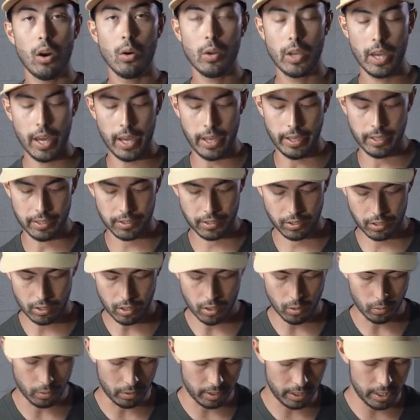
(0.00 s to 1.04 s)
okay,
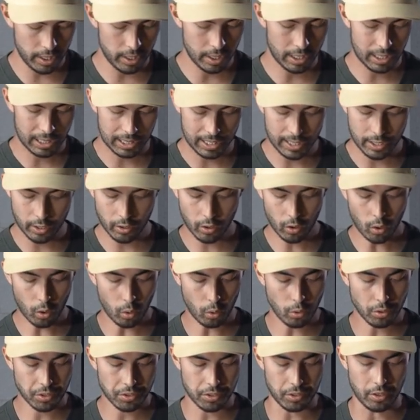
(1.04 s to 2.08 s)
so the Clinger
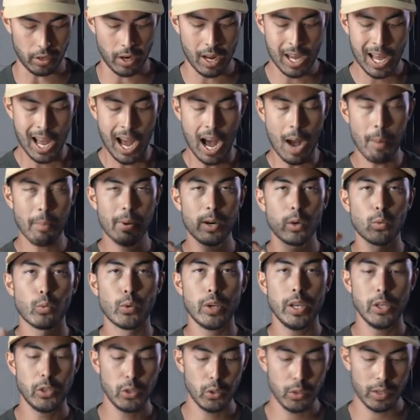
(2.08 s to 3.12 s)
holster. I'm gonna
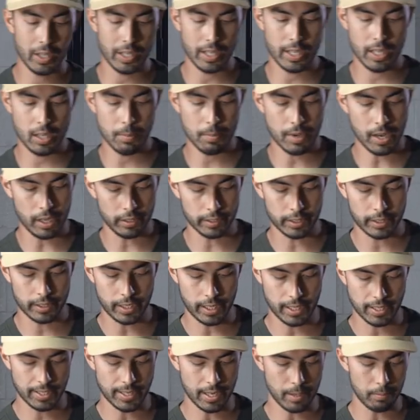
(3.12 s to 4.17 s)
read you the email that
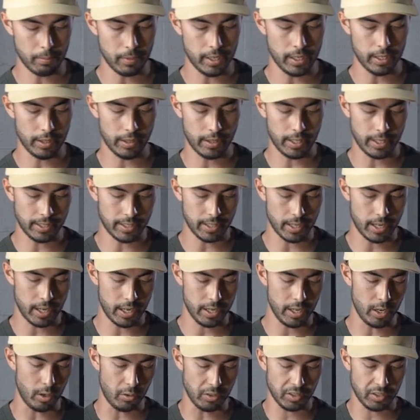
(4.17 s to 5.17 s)
they sent me that, you